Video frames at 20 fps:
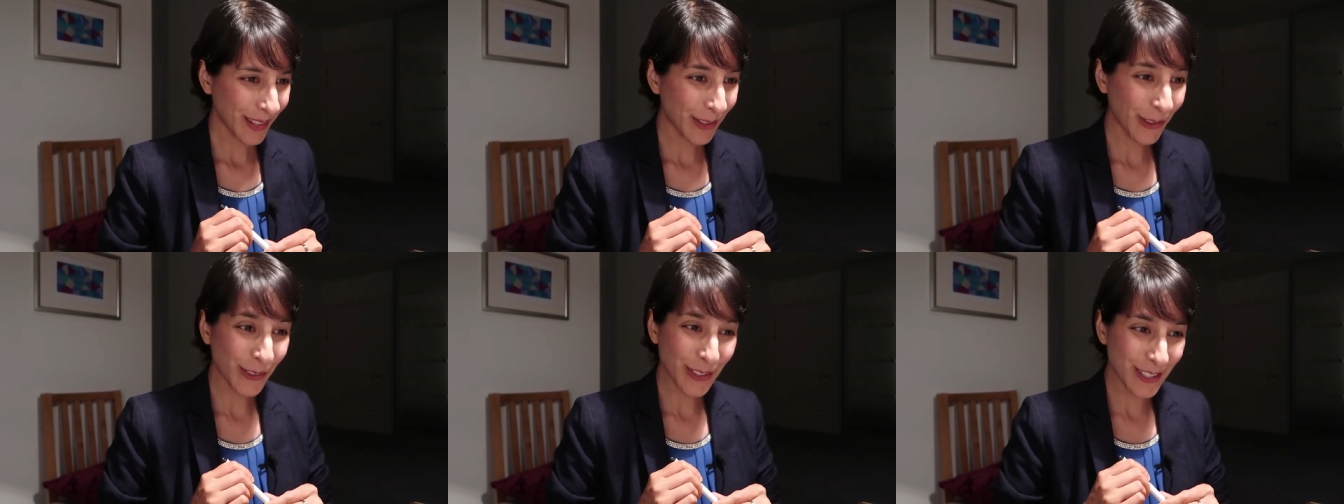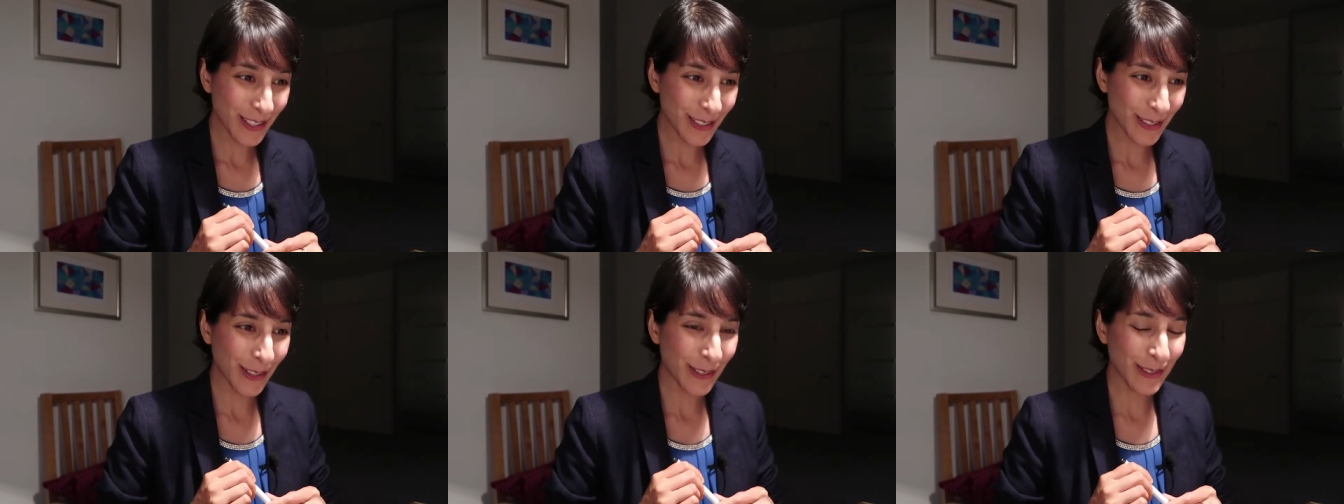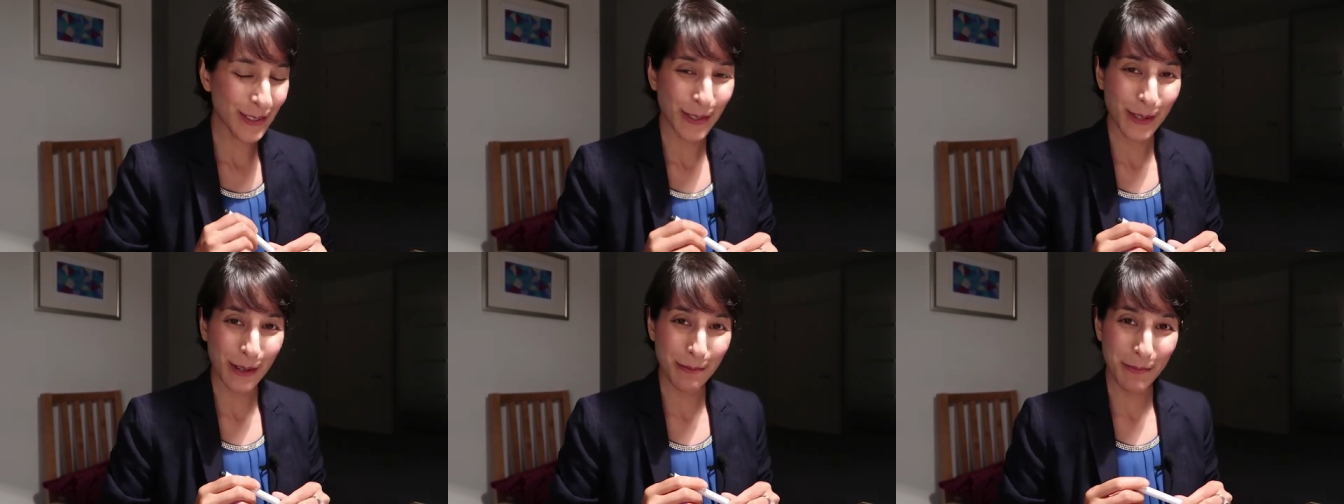Not just
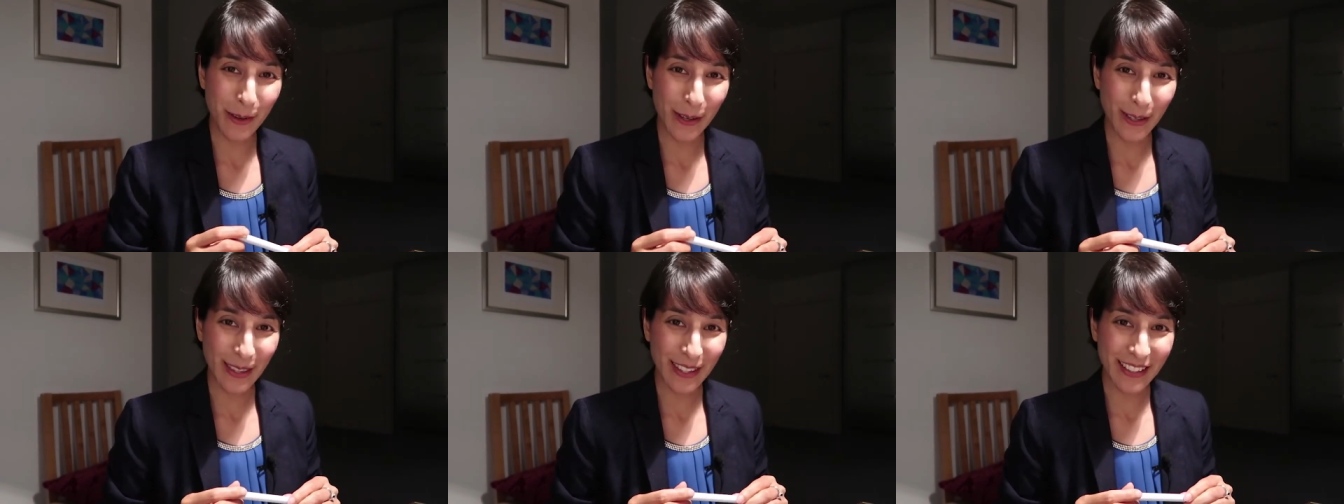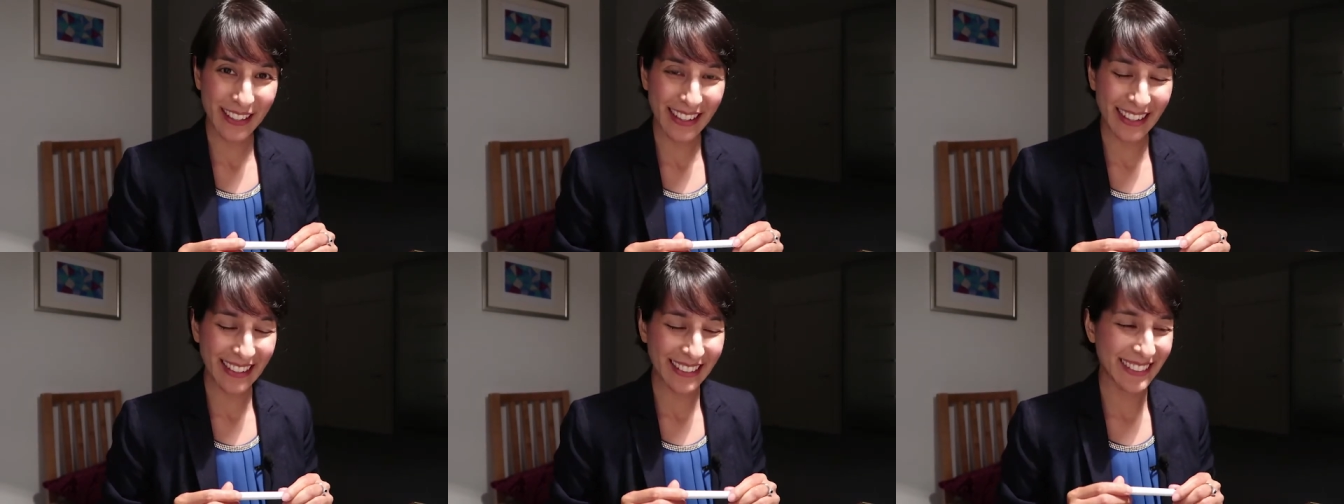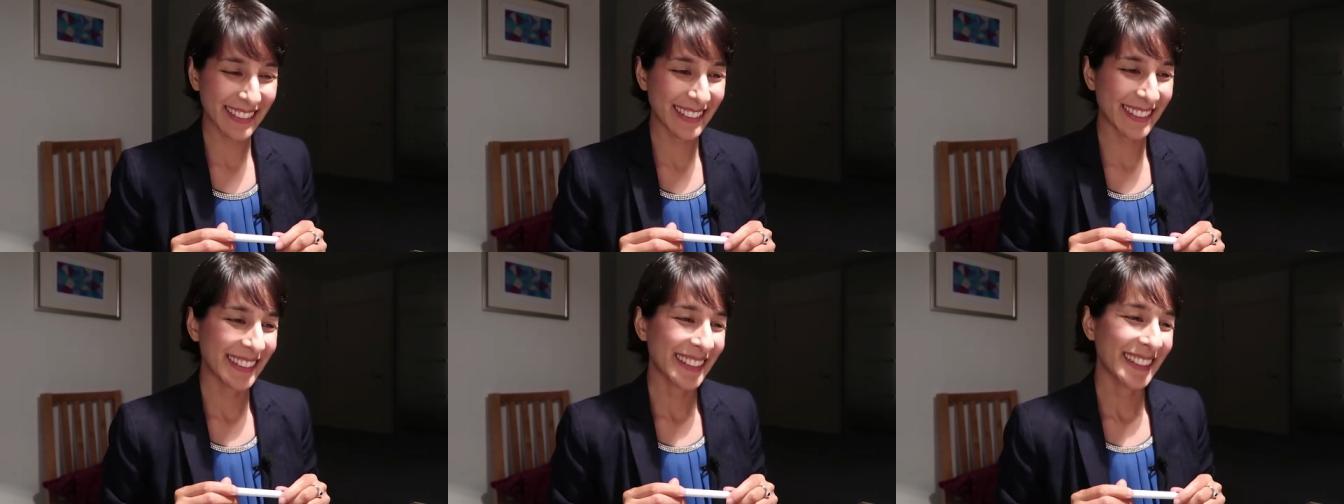those who have
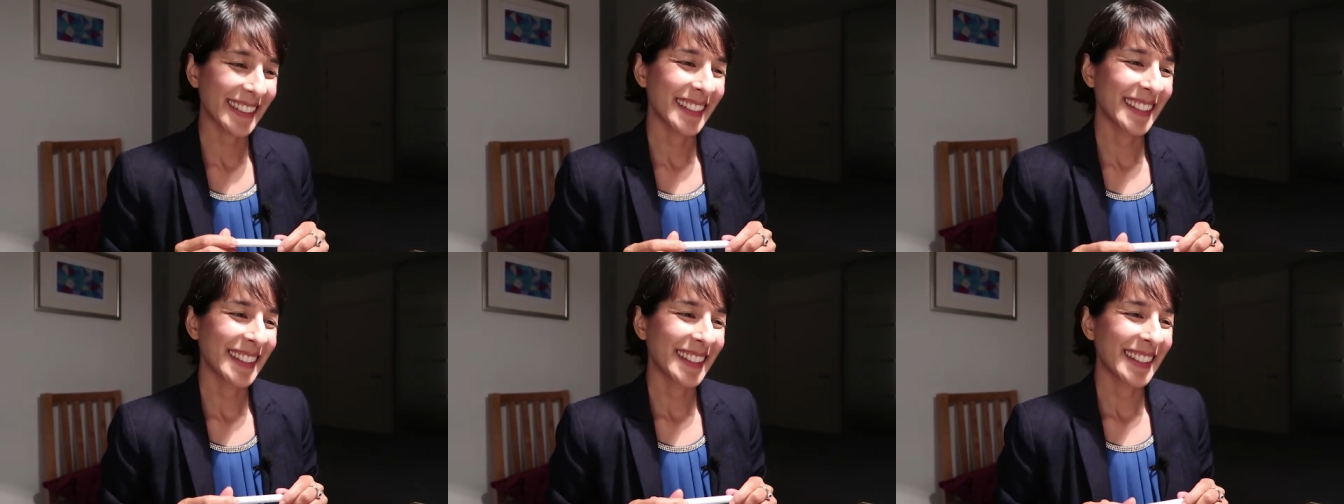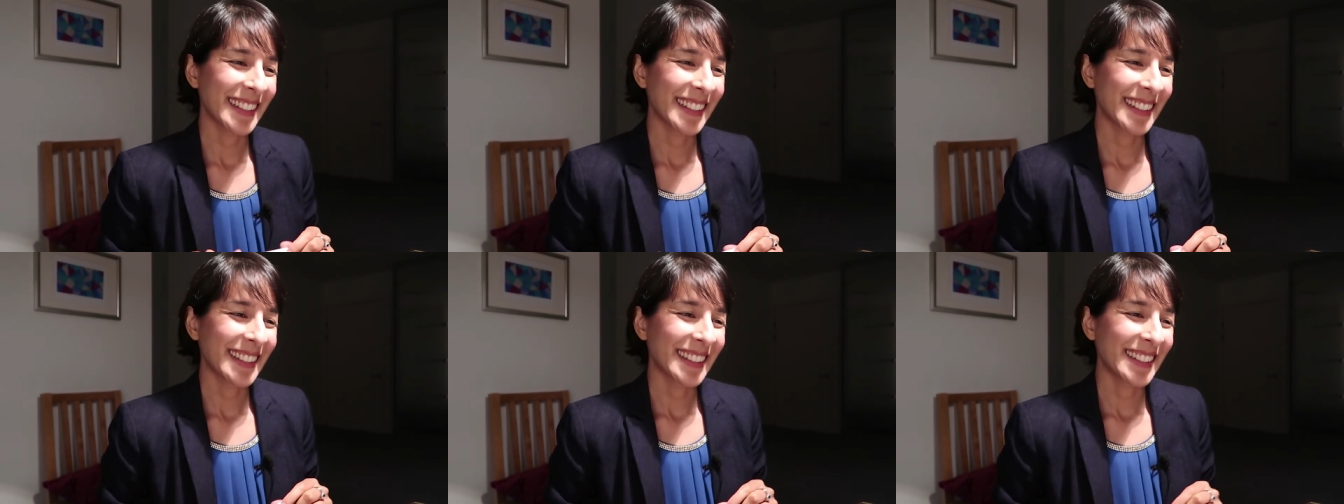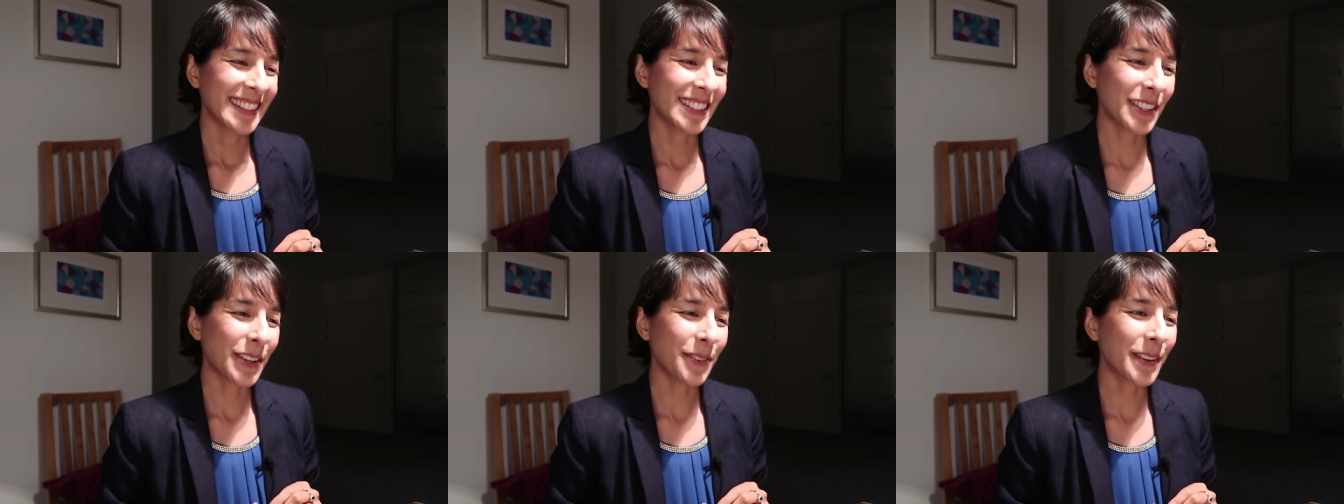birthdays.
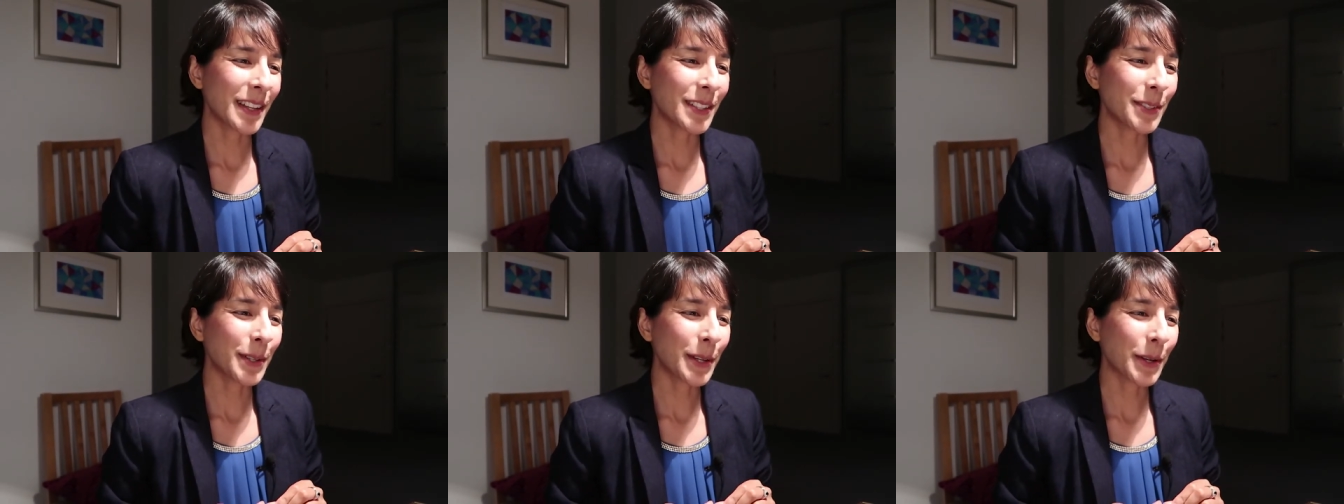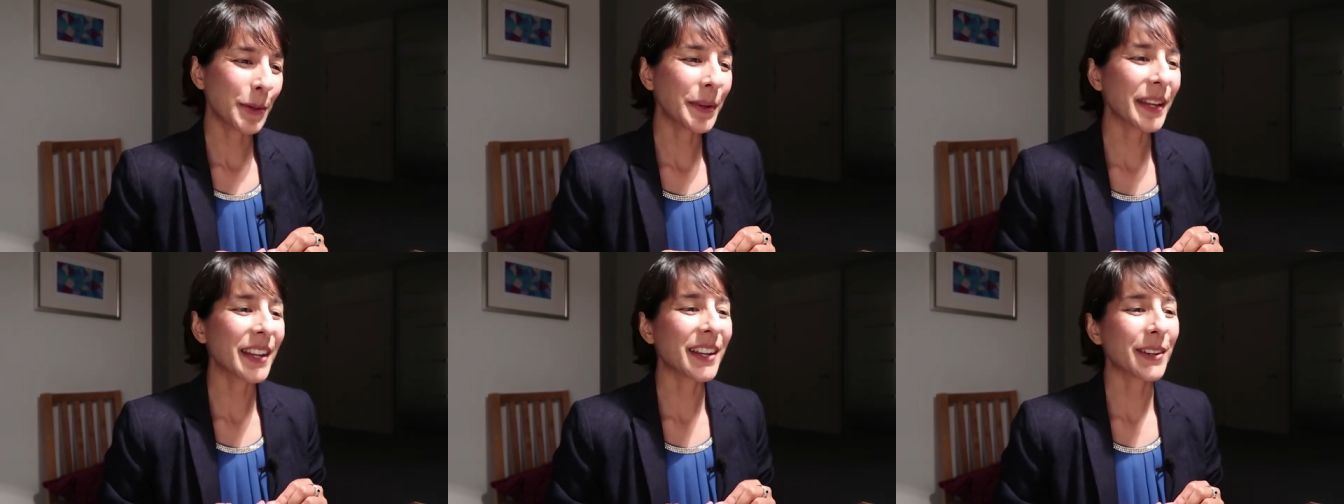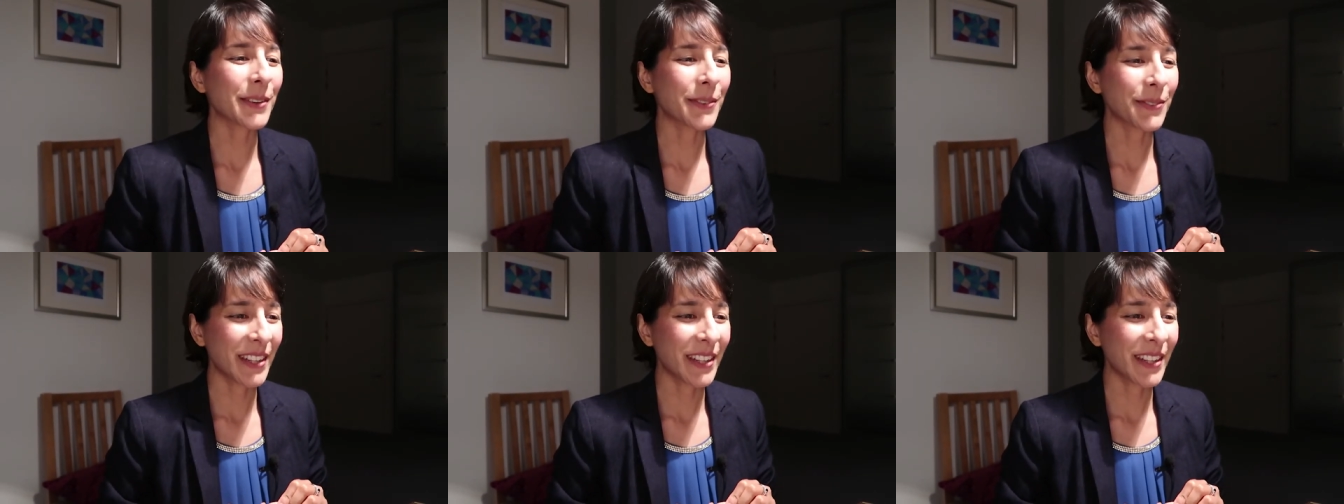So if I do a quick